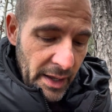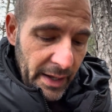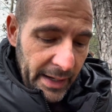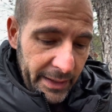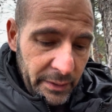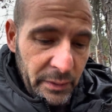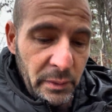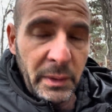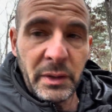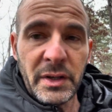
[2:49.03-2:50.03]
I don't know
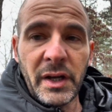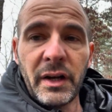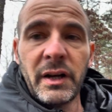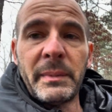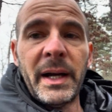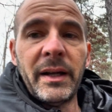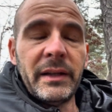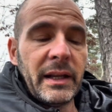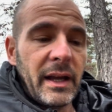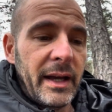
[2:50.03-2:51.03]
what you're talking about.
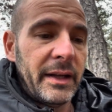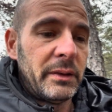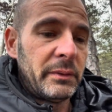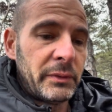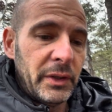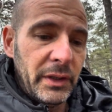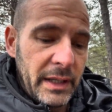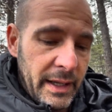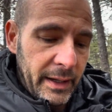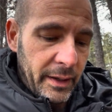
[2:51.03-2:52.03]
Like, I don't really
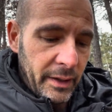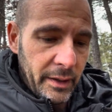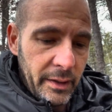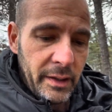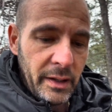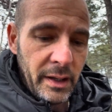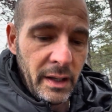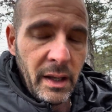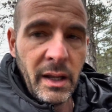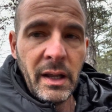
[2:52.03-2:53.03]
care.
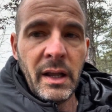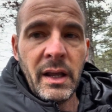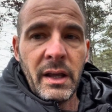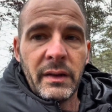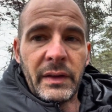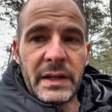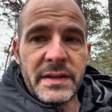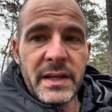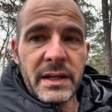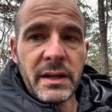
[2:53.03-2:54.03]
Like,
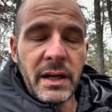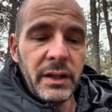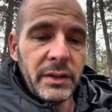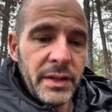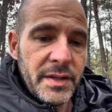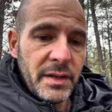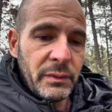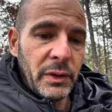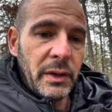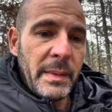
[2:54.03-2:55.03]
skin color doesn't
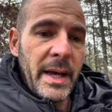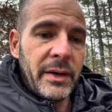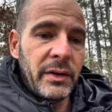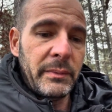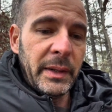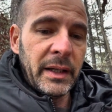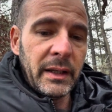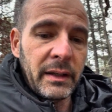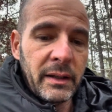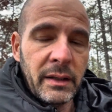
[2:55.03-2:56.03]
really matter to
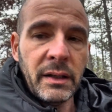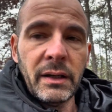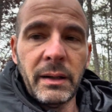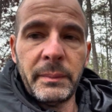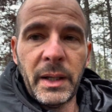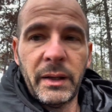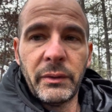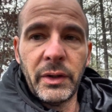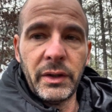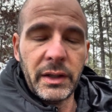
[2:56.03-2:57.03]
me. I'm not
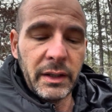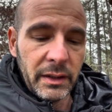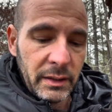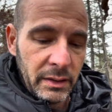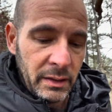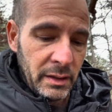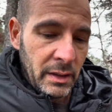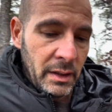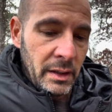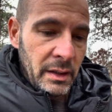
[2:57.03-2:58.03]
really,
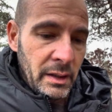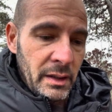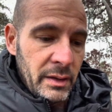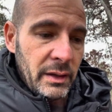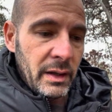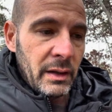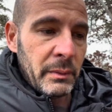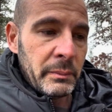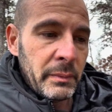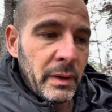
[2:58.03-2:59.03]

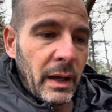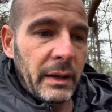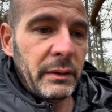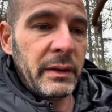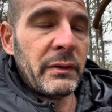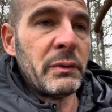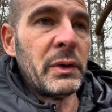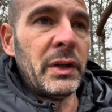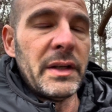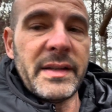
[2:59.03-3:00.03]
I don't even
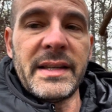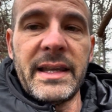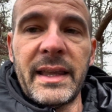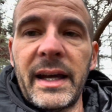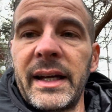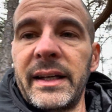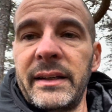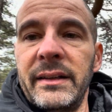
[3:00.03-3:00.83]
really see that.